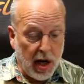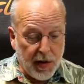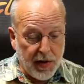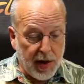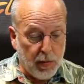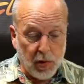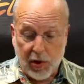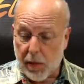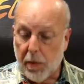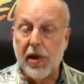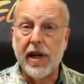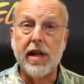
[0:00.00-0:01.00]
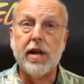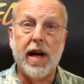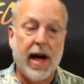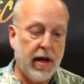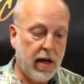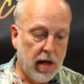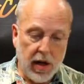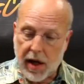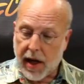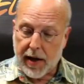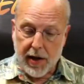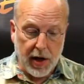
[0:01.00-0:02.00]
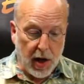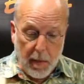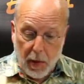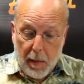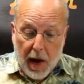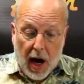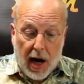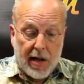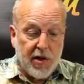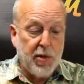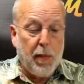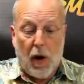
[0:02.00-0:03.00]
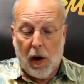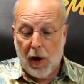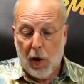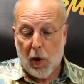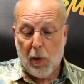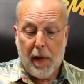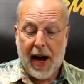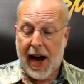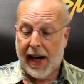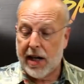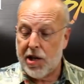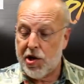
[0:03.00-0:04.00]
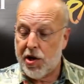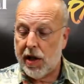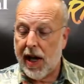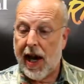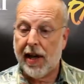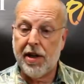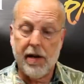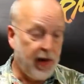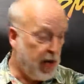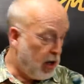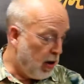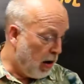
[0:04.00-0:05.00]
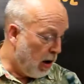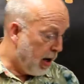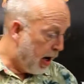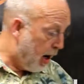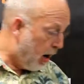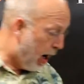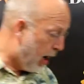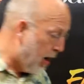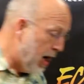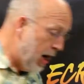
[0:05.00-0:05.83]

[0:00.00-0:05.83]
that will complete that number bonds part-whole package in the activity card area.